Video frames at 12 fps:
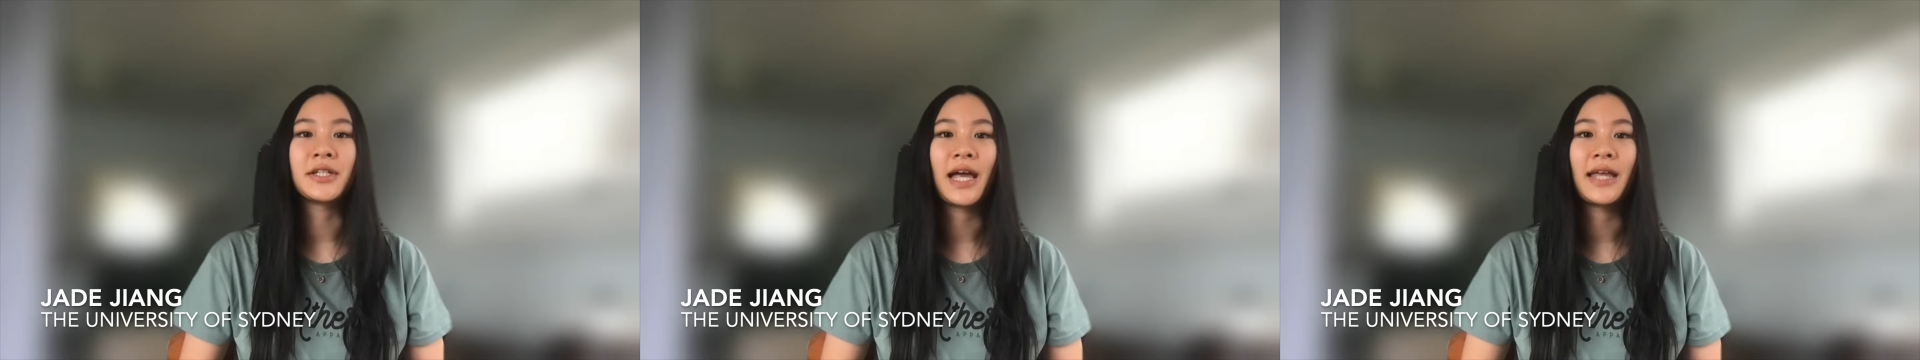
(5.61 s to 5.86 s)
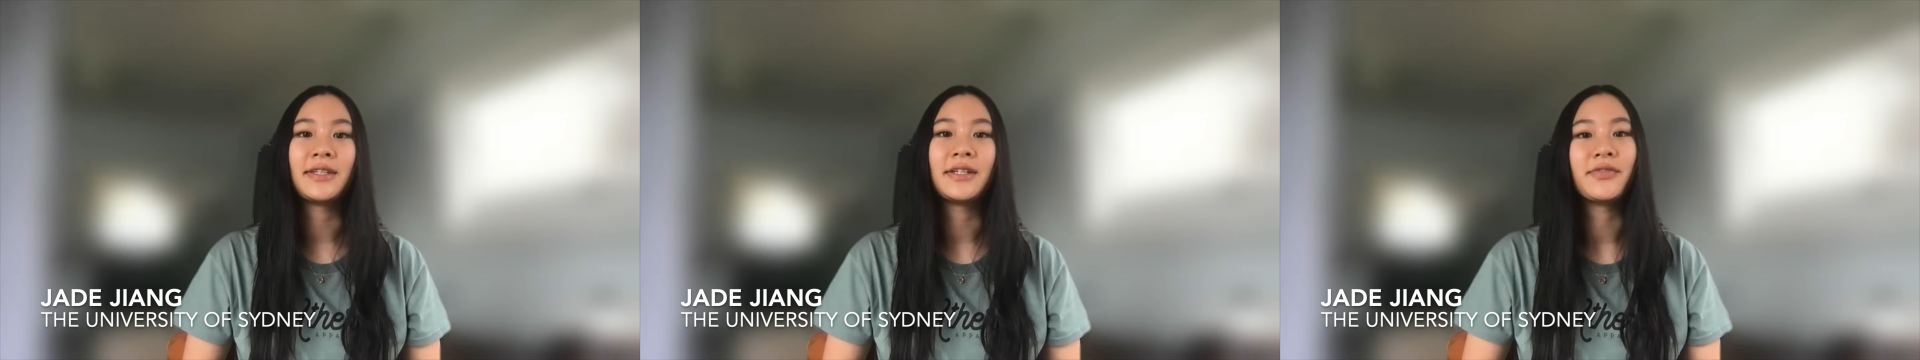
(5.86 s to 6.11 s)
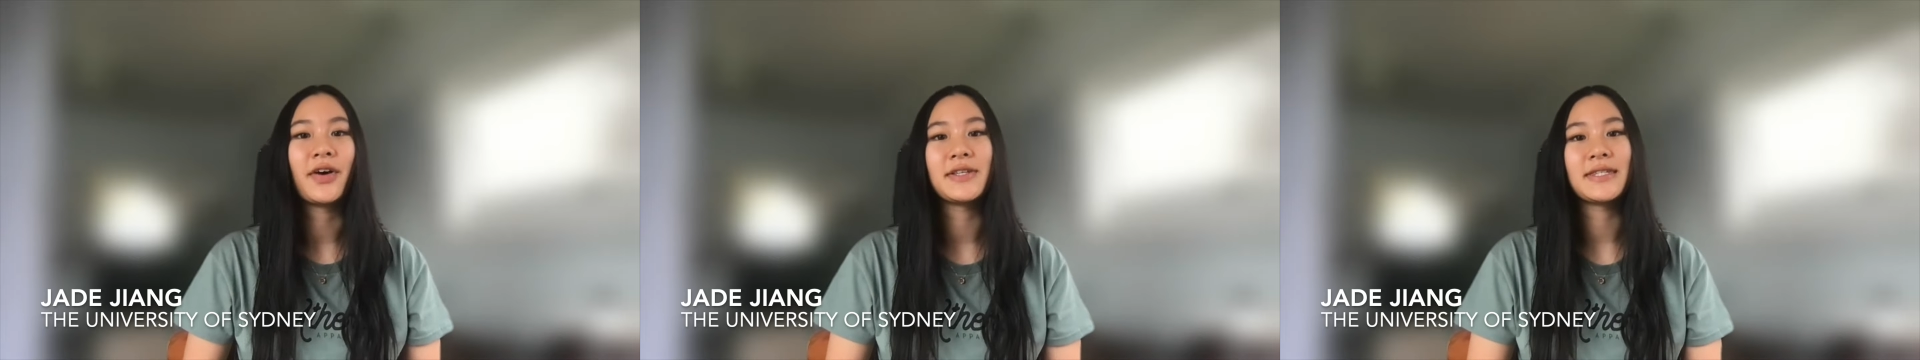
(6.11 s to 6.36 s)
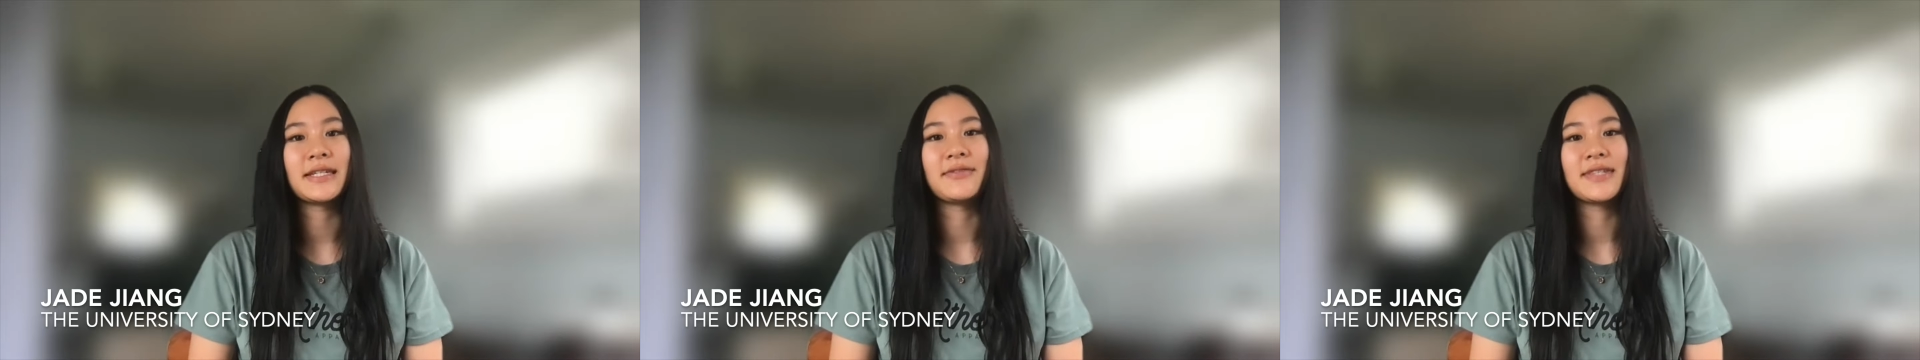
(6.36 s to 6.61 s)
at the
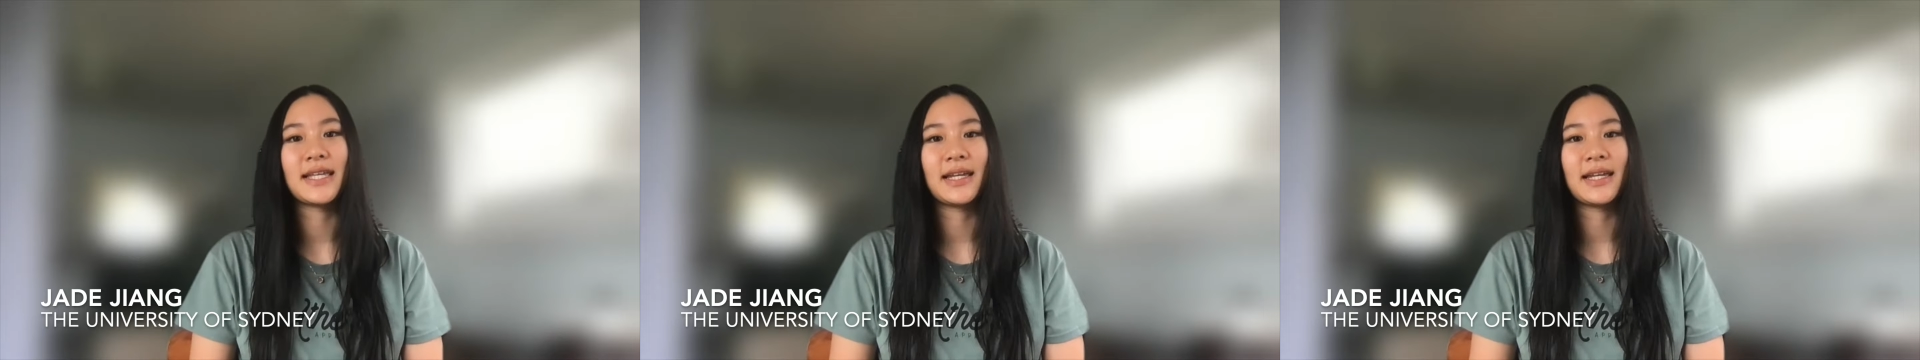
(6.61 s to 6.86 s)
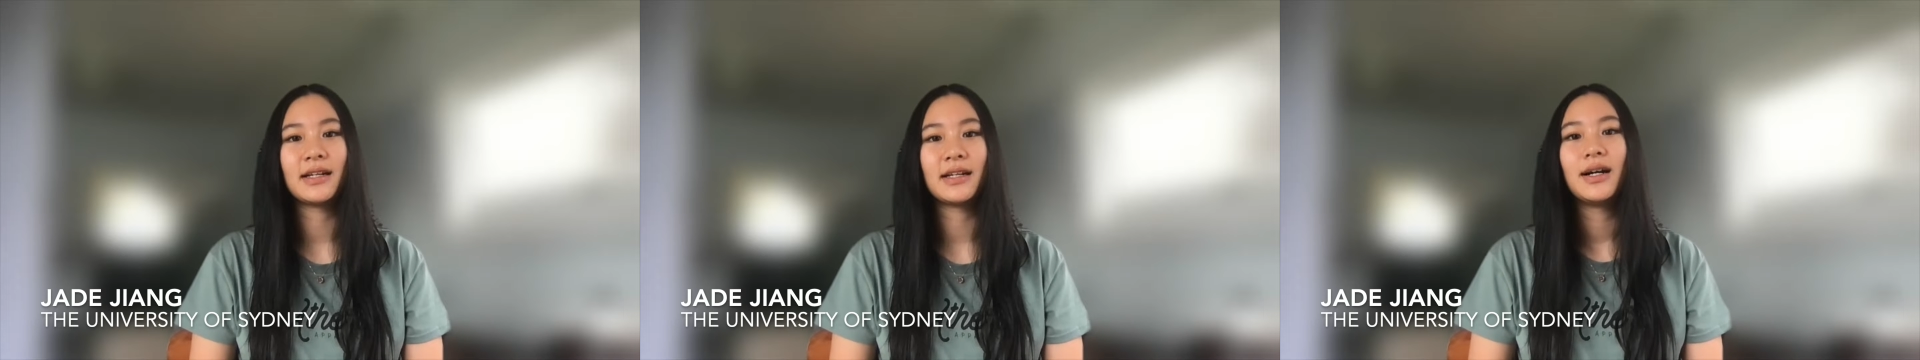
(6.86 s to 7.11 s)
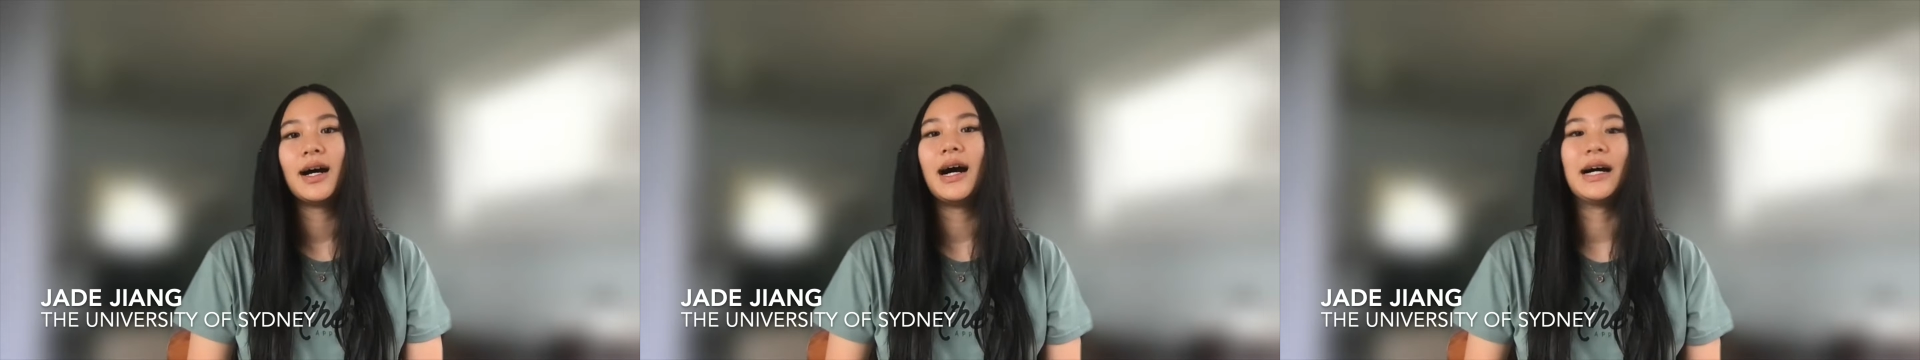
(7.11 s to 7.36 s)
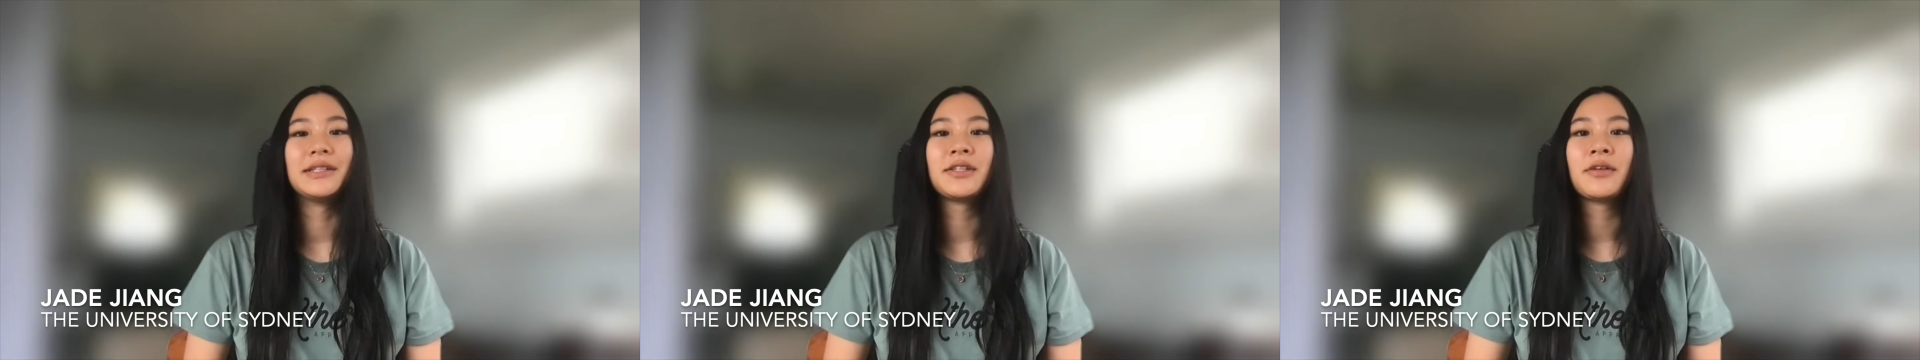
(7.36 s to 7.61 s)
University of Sydney,
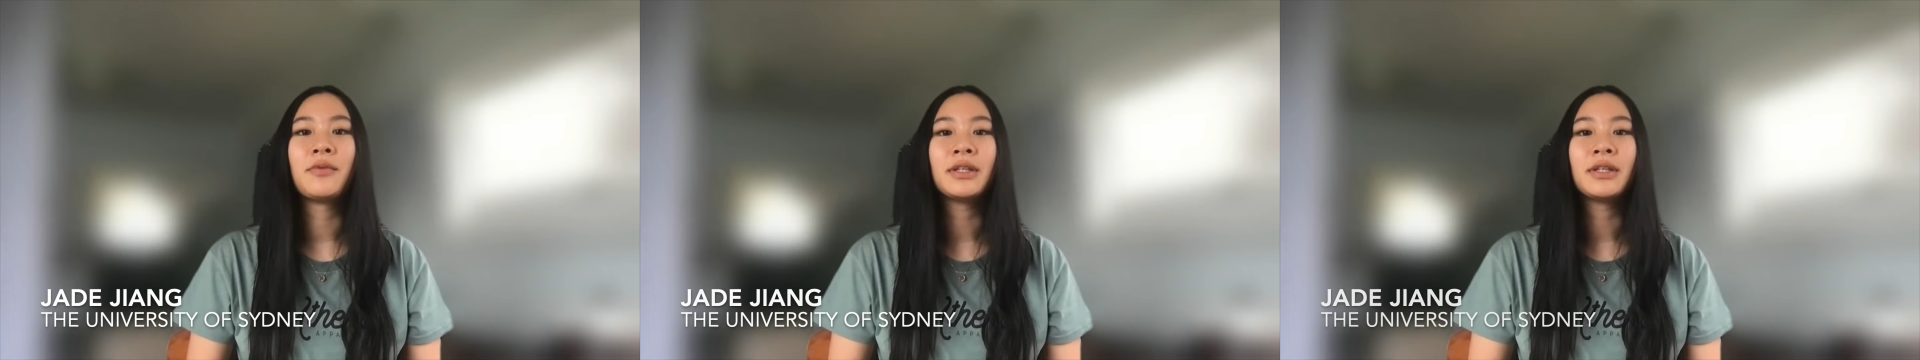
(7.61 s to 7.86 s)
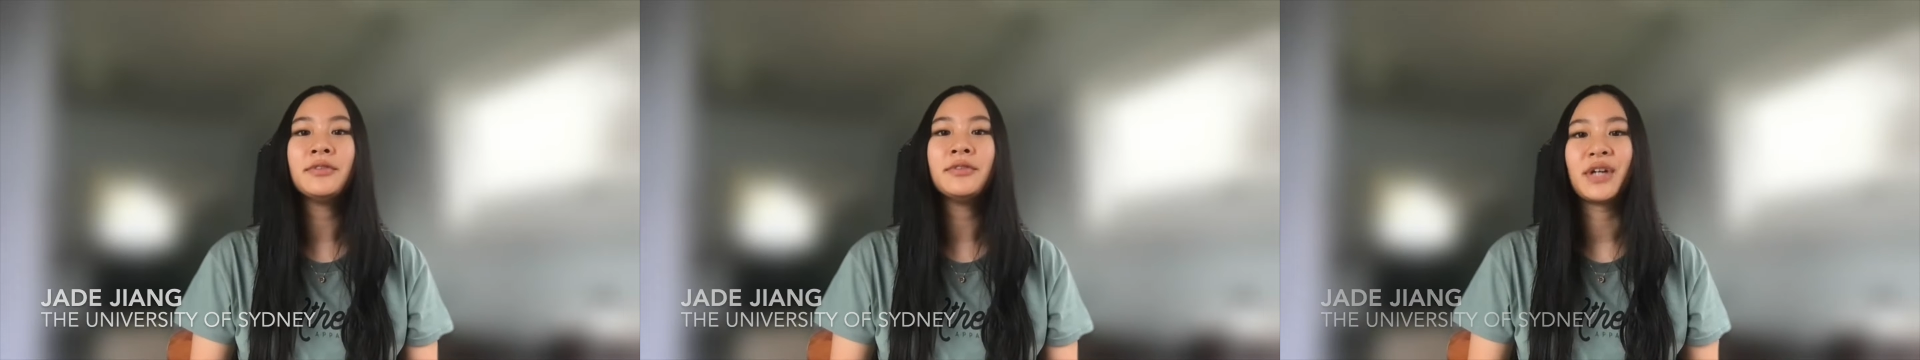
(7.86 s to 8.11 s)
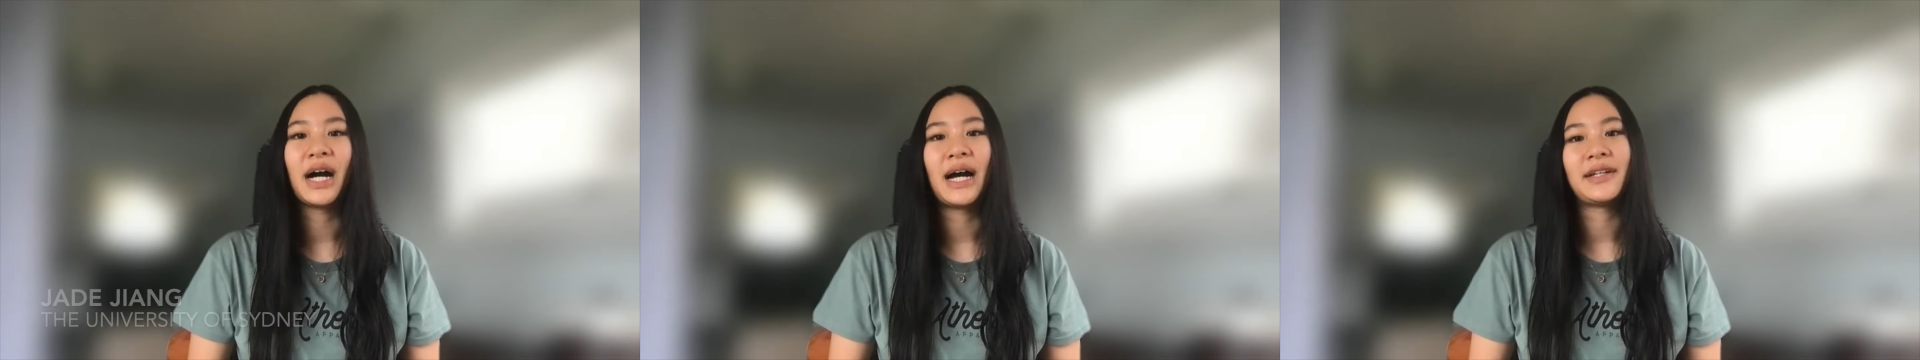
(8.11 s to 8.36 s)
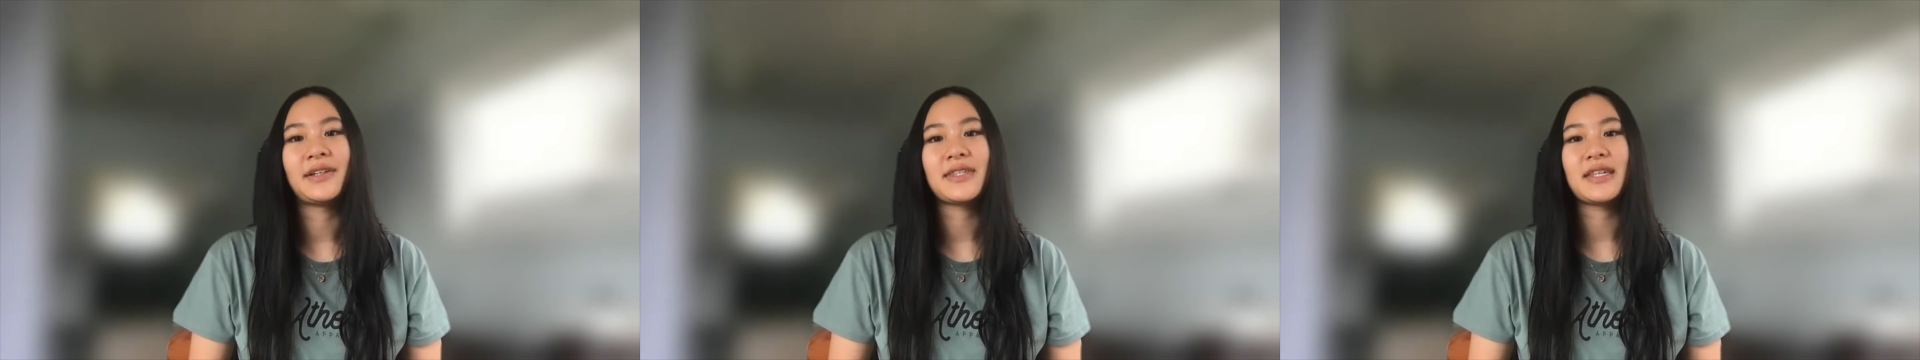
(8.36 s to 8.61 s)
under the wonderful guidance